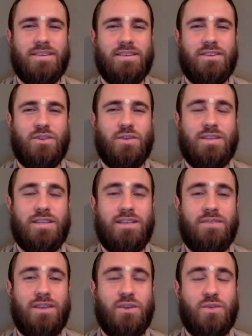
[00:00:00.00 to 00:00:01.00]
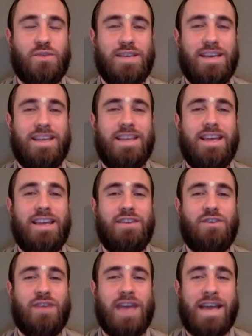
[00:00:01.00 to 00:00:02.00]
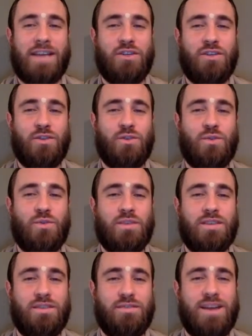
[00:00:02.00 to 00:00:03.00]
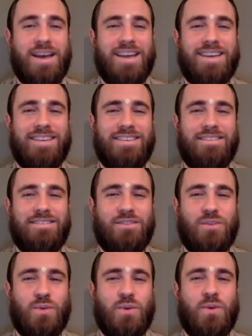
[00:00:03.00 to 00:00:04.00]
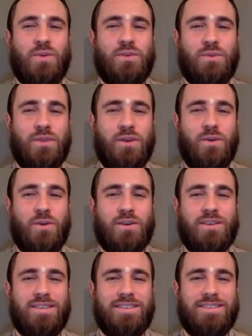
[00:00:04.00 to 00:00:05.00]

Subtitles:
So it said when you dedicate your actions to the divine, to the Lord,